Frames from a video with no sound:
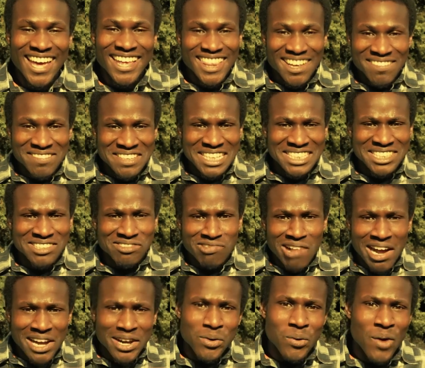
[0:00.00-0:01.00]
They've just
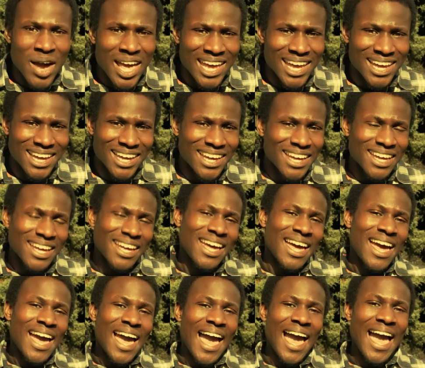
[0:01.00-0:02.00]
run away
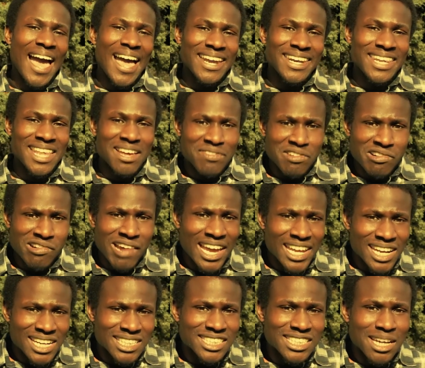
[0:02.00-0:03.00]
and they've
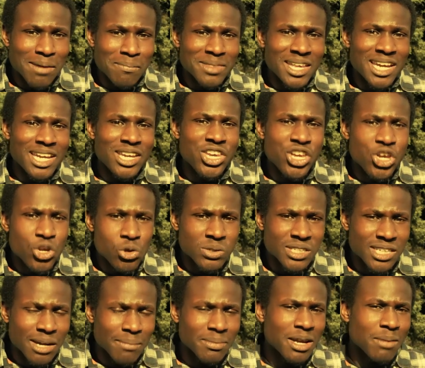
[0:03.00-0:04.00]
created something new,
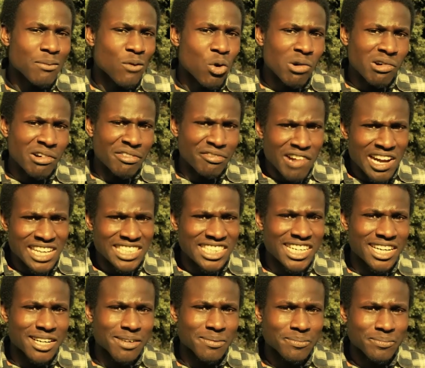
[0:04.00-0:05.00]
something more
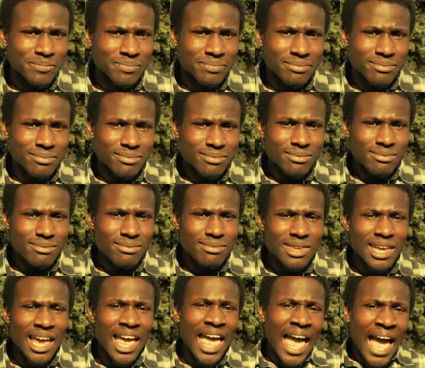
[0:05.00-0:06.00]
refreshing.
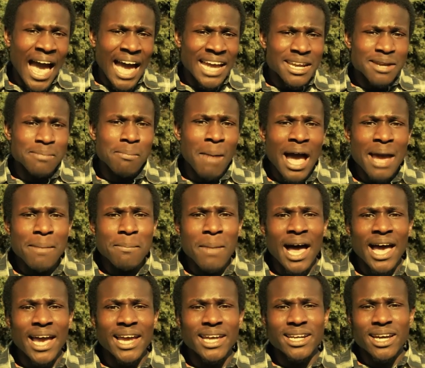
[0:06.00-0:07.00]
And in my
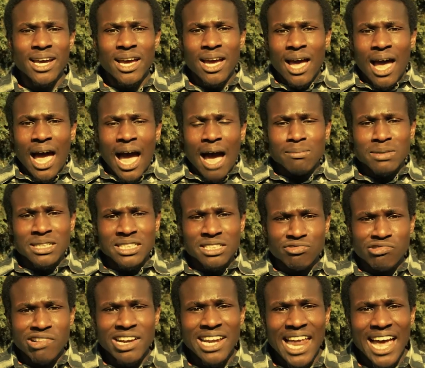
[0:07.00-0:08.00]
mind, I'm just
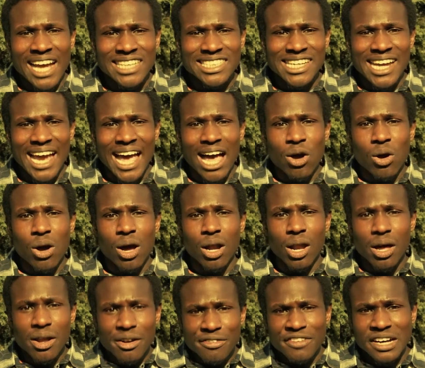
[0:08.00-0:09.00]
realizing how a
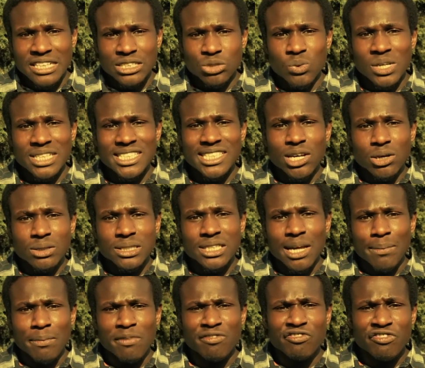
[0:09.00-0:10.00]
lot of us, we still
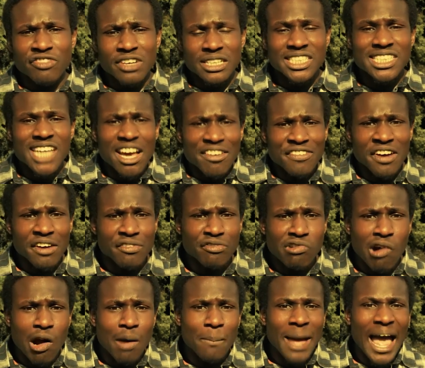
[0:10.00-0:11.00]
suffer, suffer
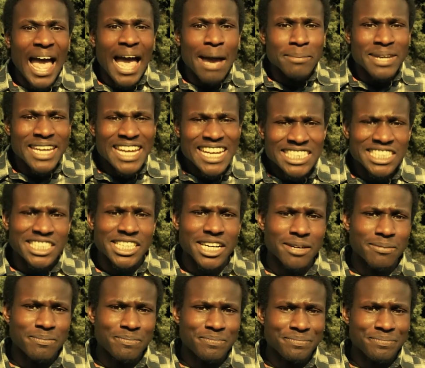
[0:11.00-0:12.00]
from amnesia.